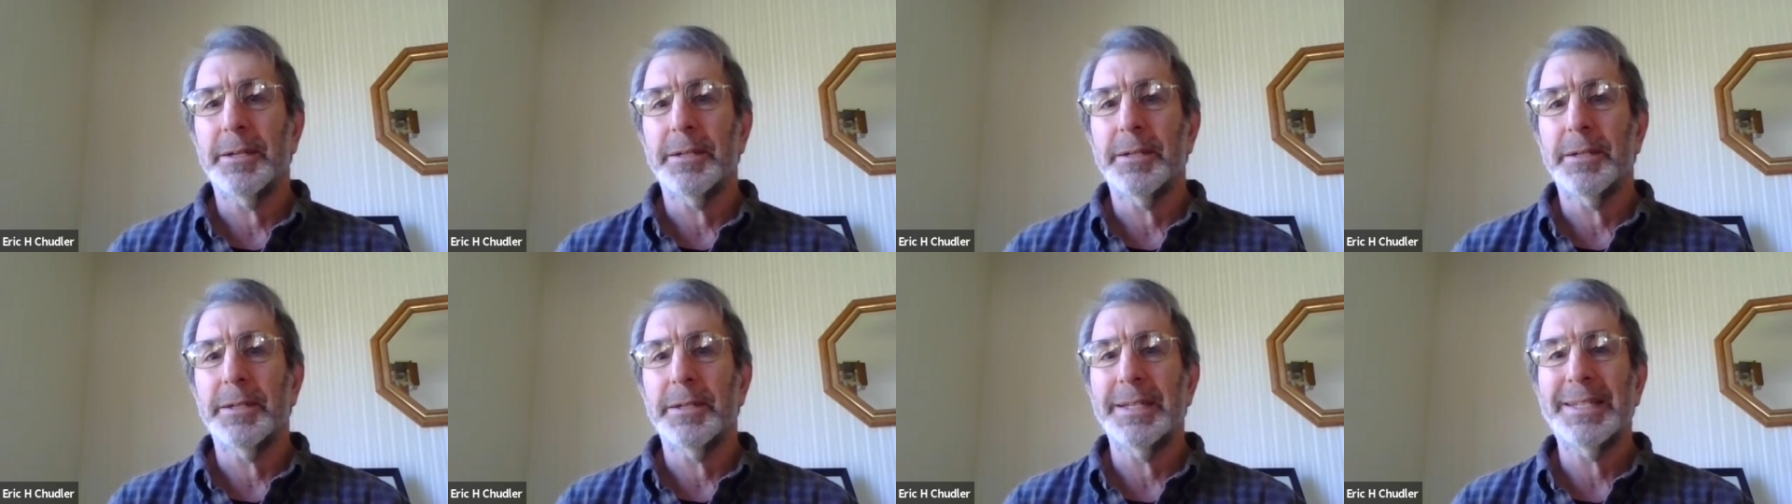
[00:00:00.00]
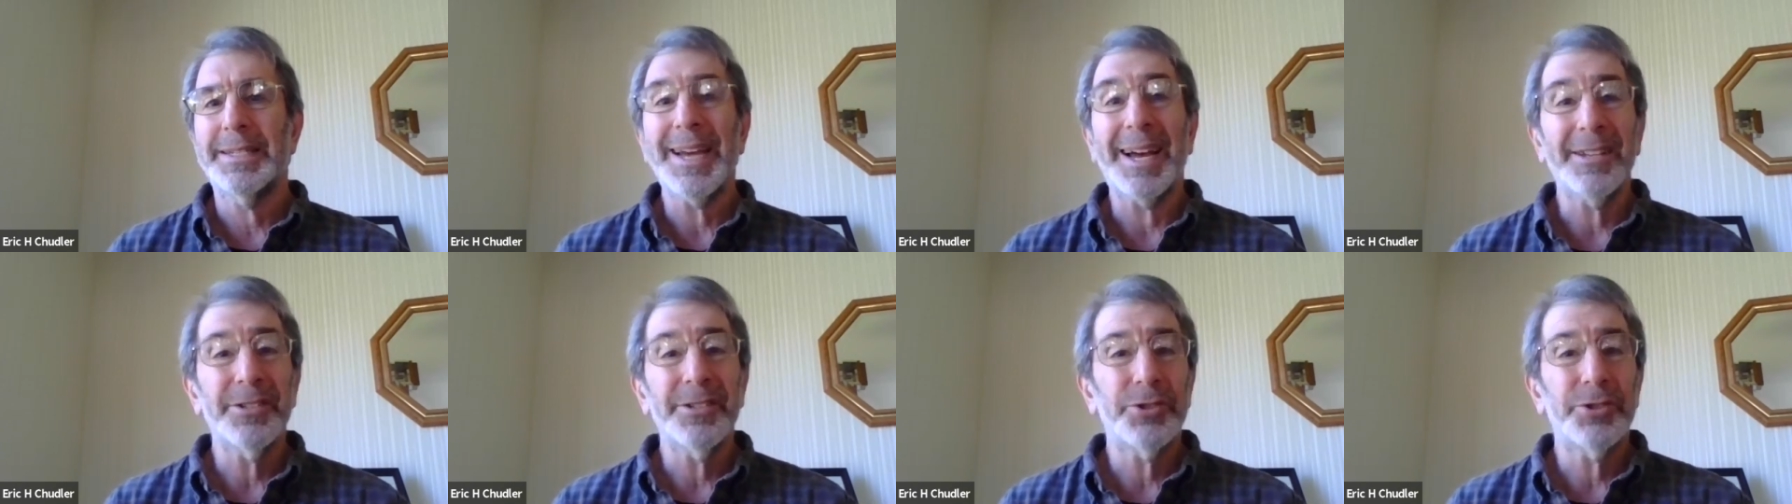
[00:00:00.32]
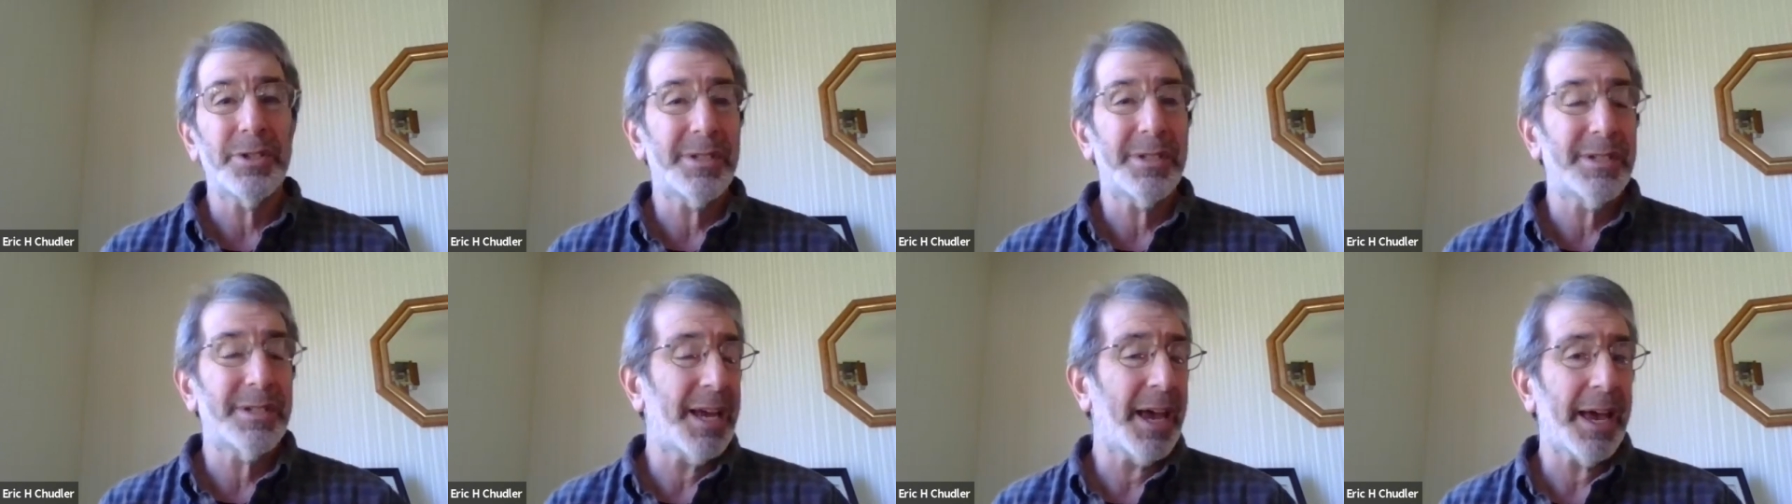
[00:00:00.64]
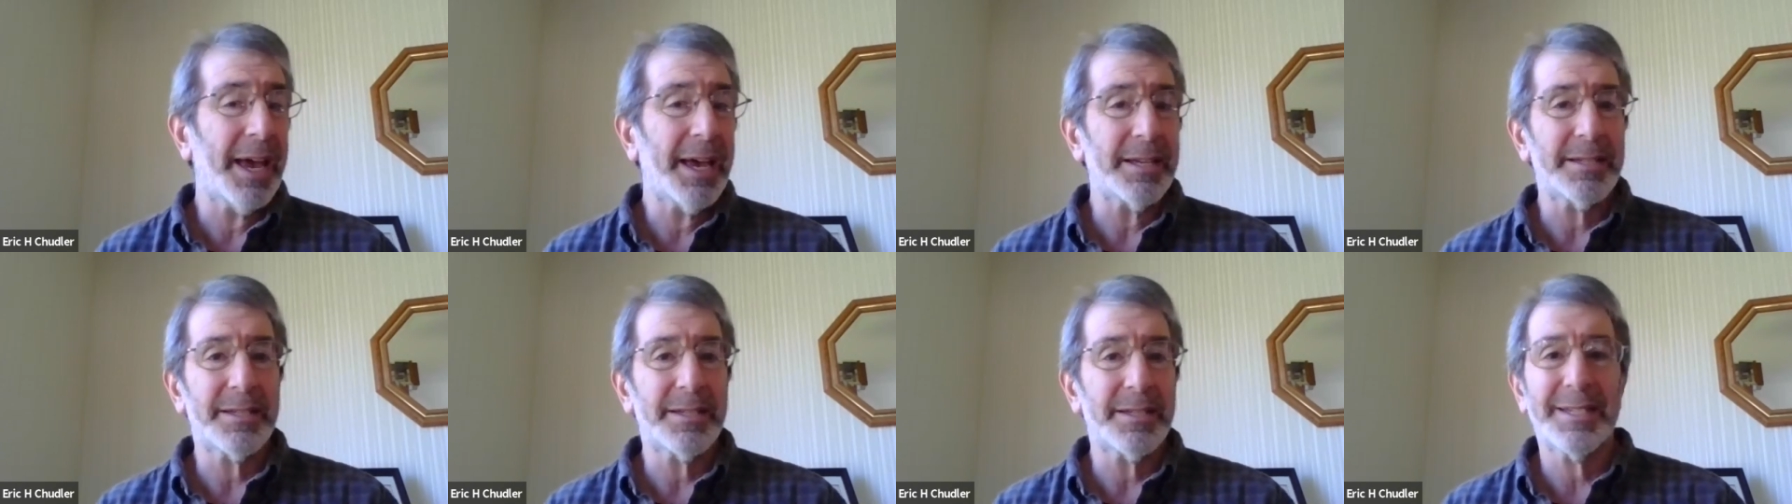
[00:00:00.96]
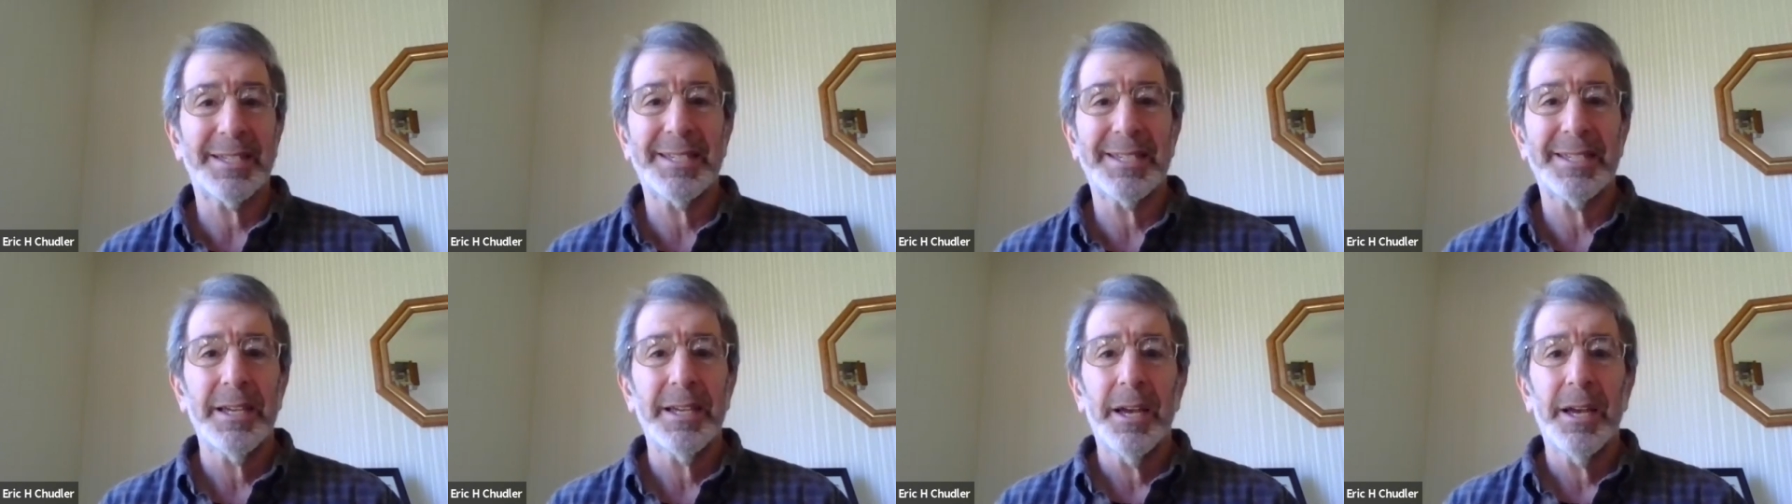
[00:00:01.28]
intelligence
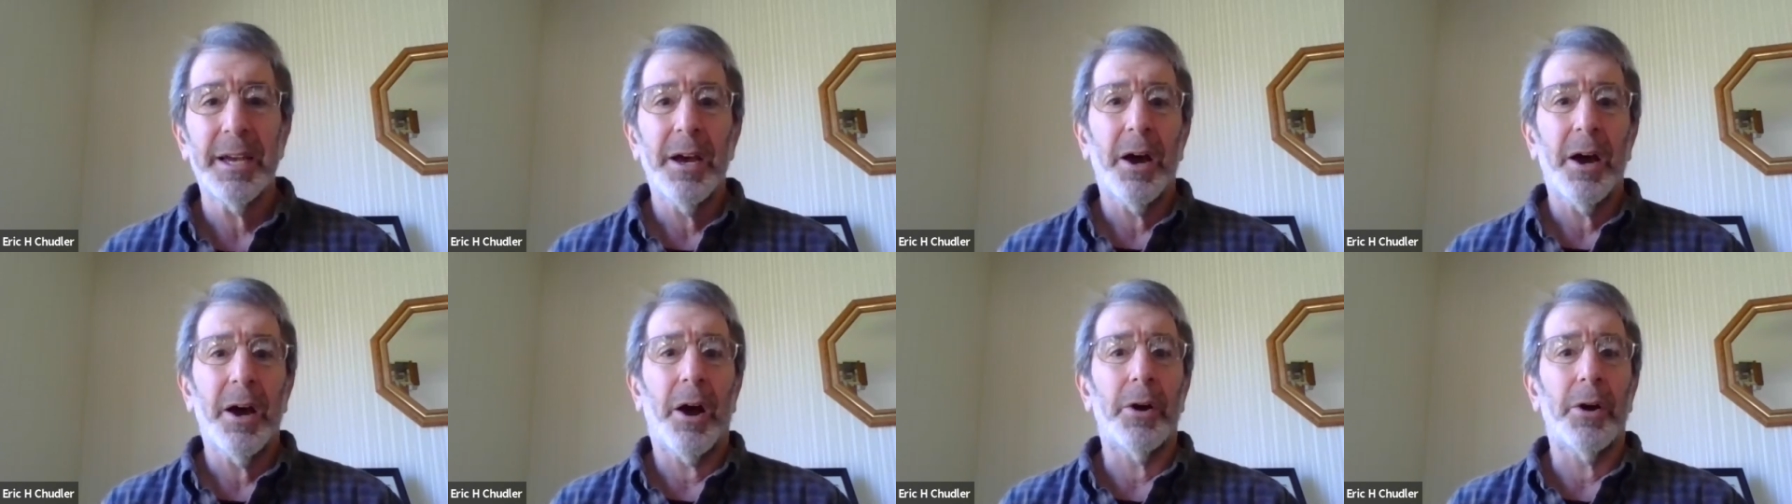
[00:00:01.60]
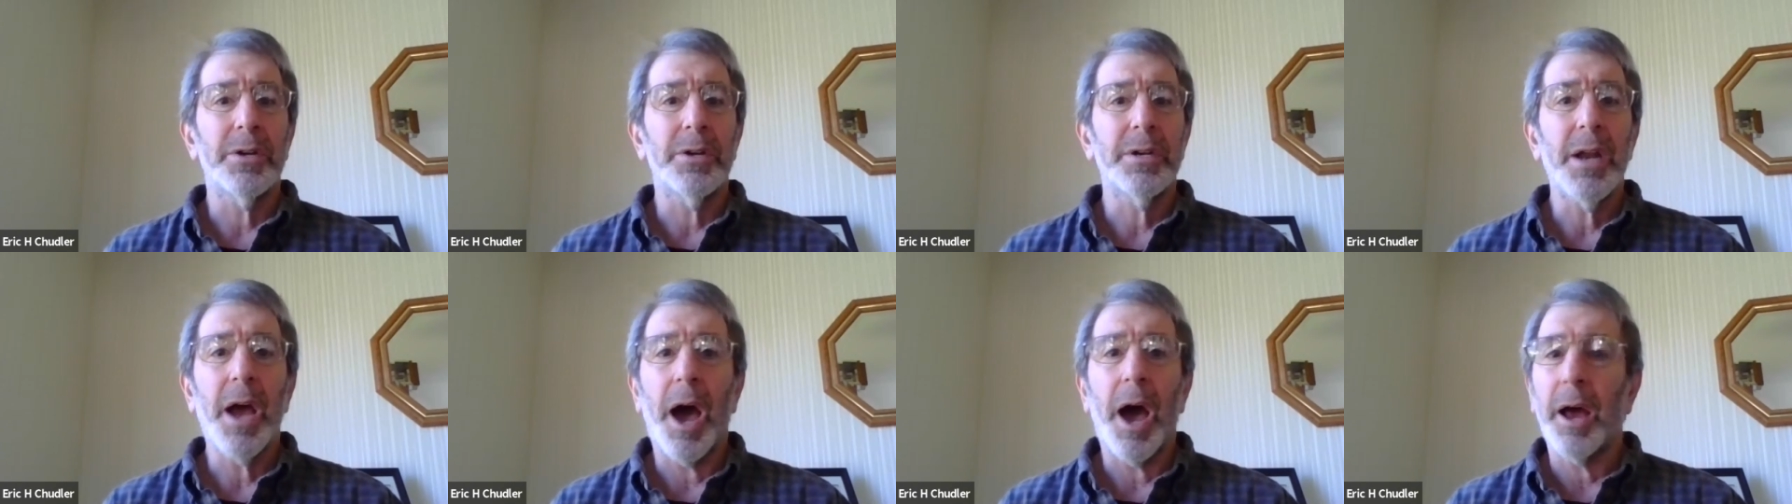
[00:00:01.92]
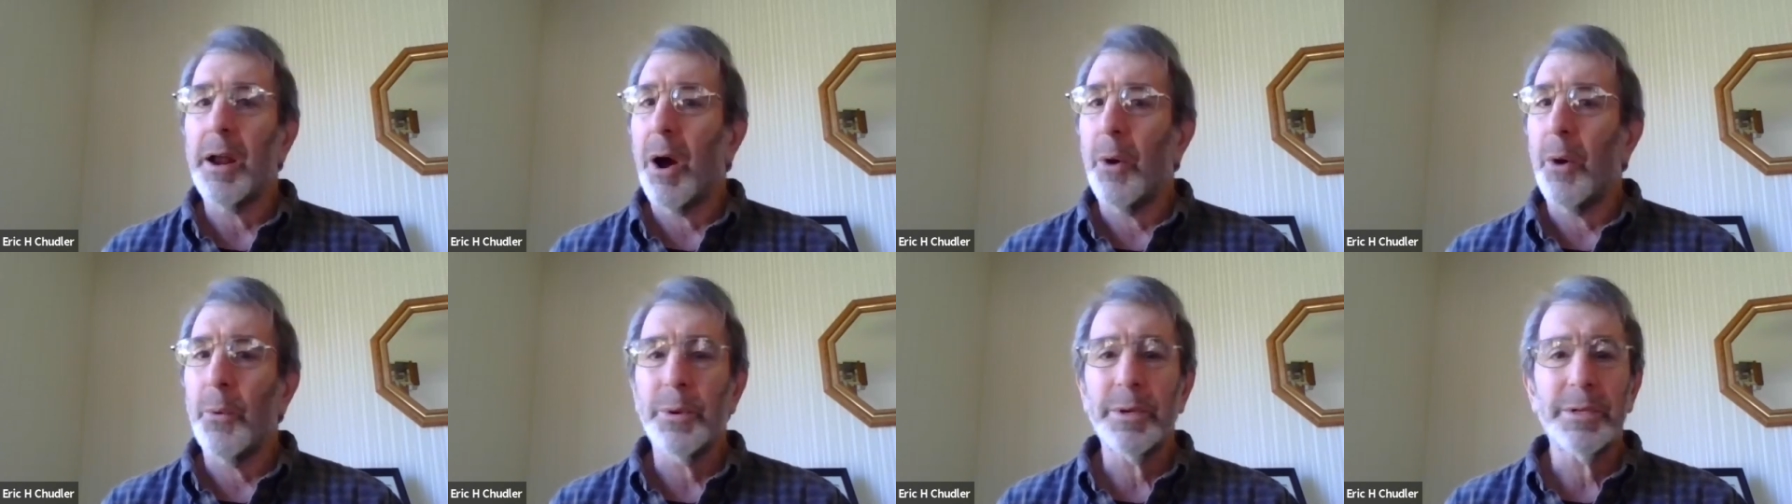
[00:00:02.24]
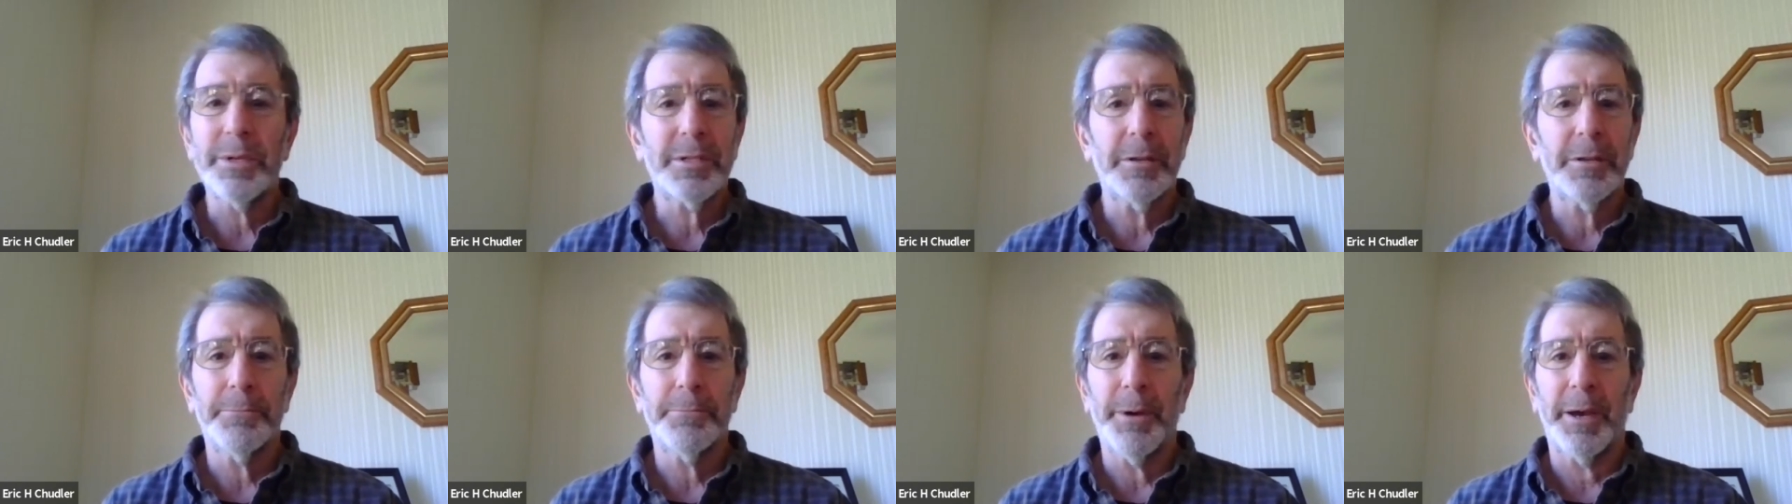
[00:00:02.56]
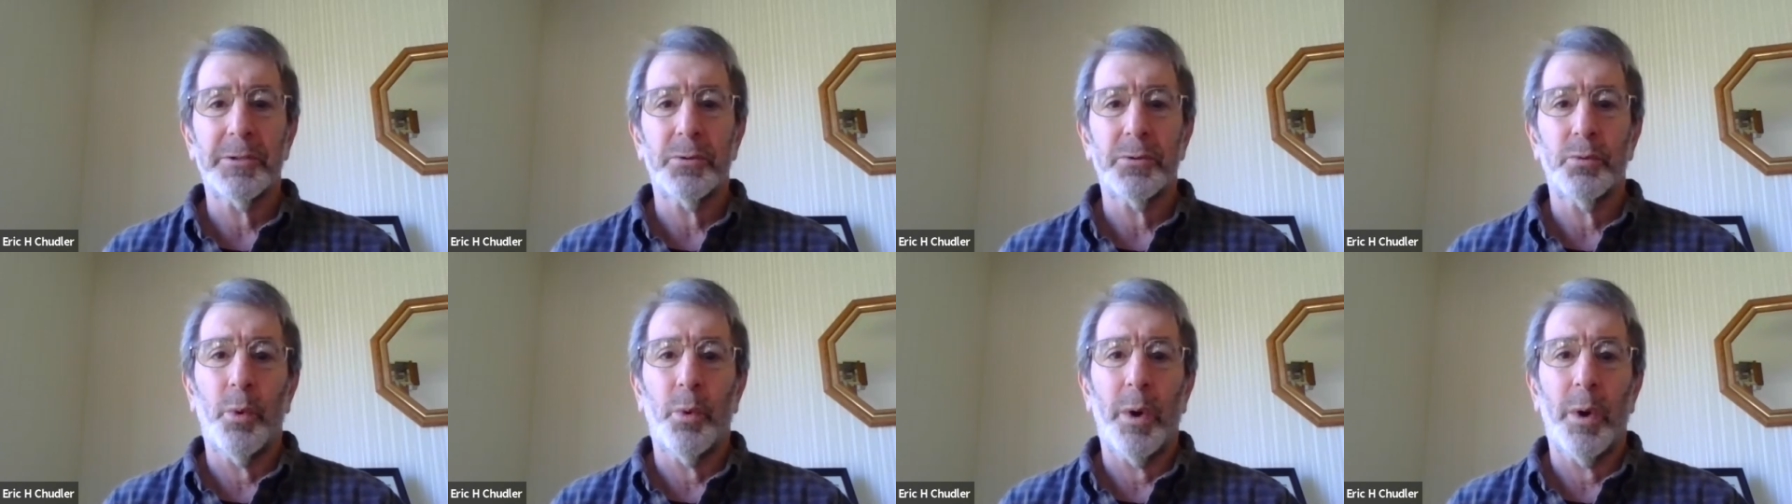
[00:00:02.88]
tests are not always the
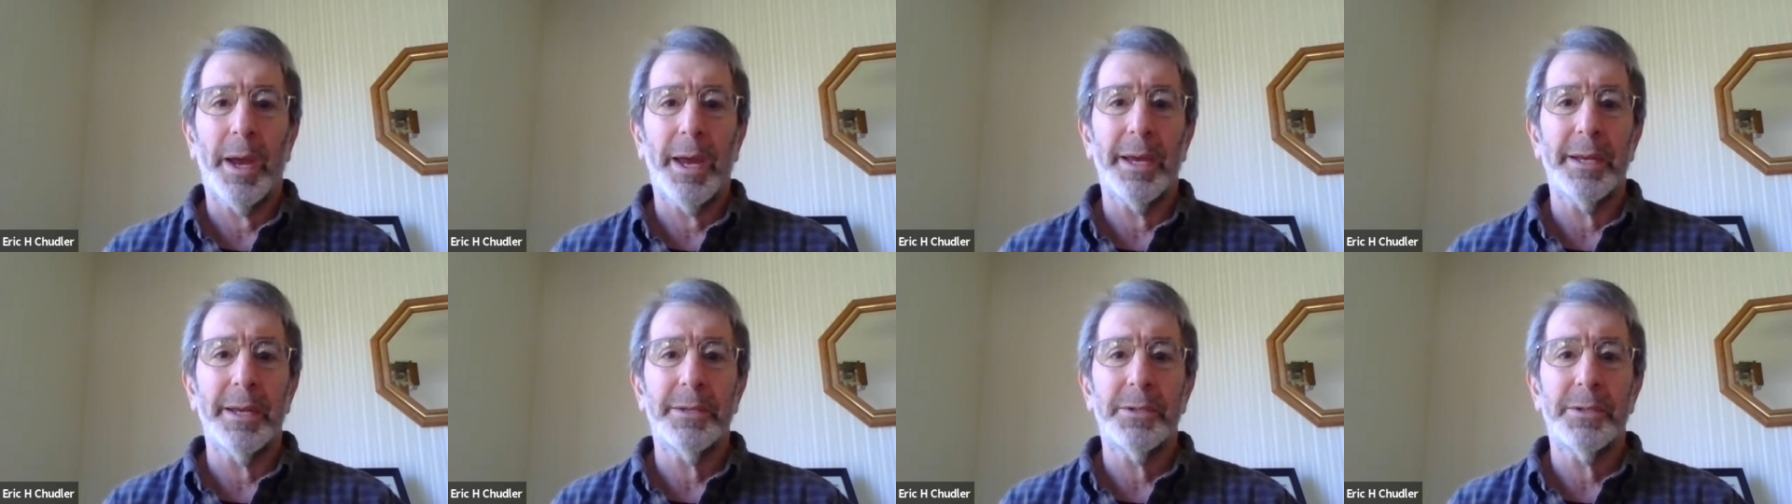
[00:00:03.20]
best way